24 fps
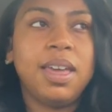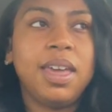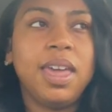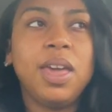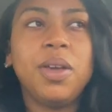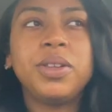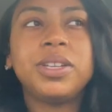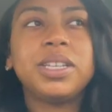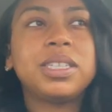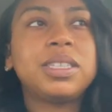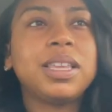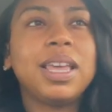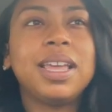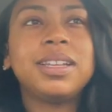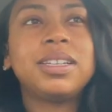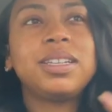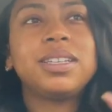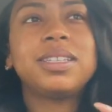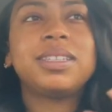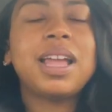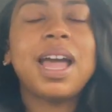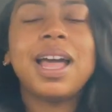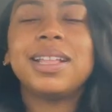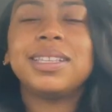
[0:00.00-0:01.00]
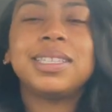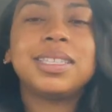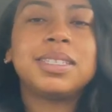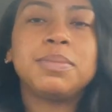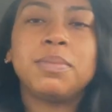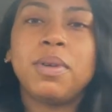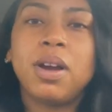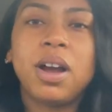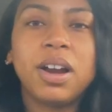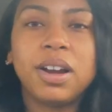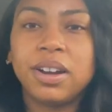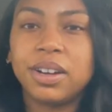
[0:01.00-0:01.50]
it just it's just not
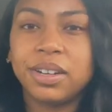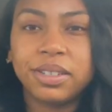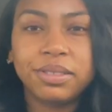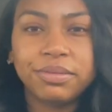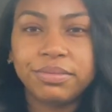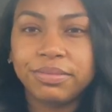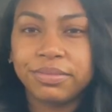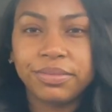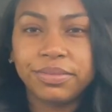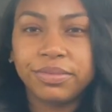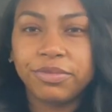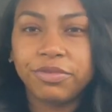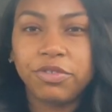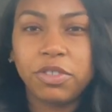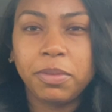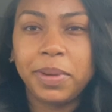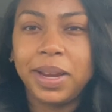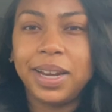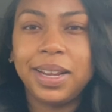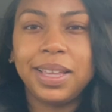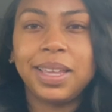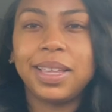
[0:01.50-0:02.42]
smart for me to